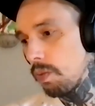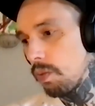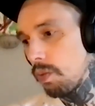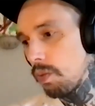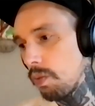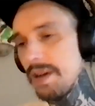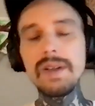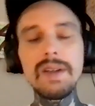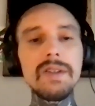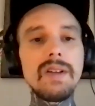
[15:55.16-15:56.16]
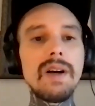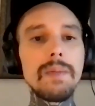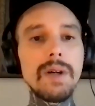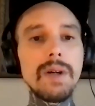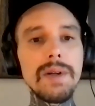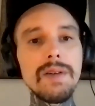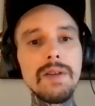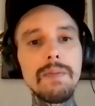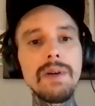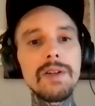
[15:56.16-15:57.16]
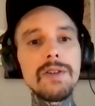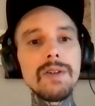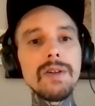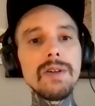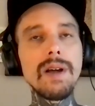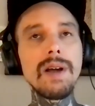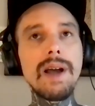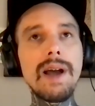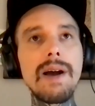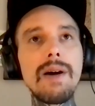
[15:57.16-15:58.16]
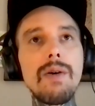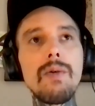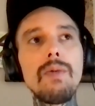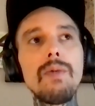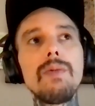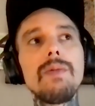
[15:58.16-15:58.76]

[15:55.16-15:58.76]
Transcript: when does Islam come into the picture? How